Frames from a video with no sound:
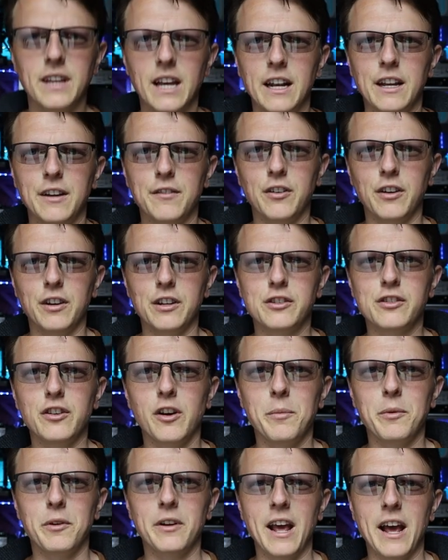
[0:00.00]
and you've got your
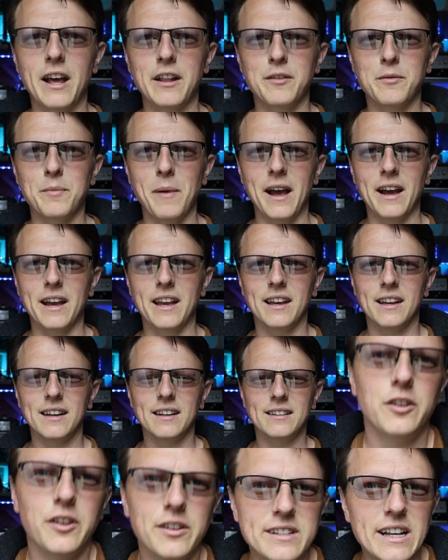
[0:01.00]
tripod hands back.
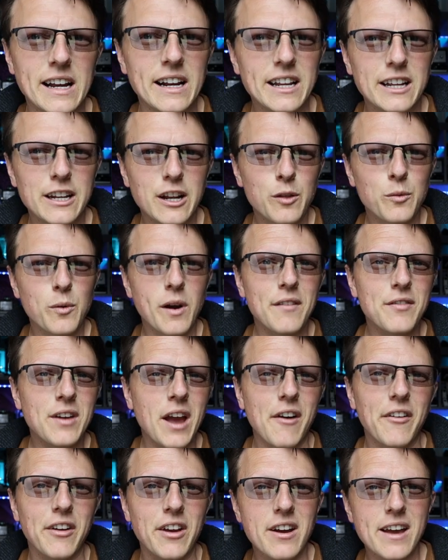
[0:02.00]
Not exactly another way of
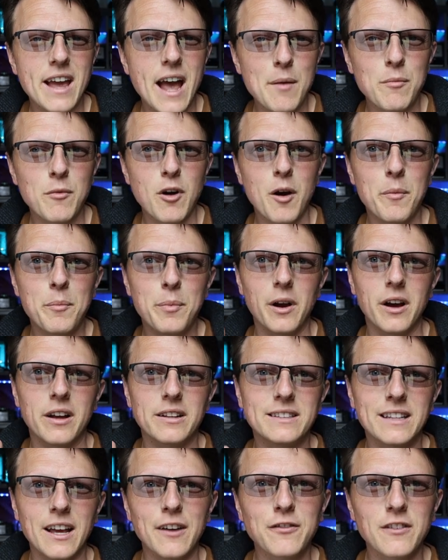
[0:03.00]
carrying a camera,
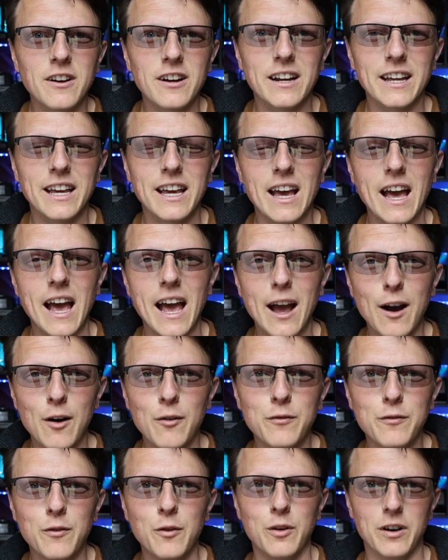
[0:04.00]
but definitely a
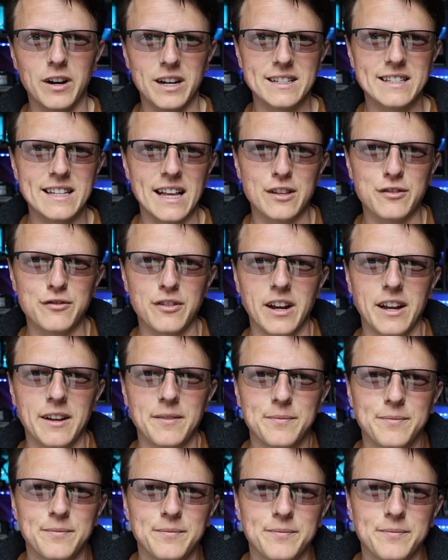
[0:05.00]
helpful accessory.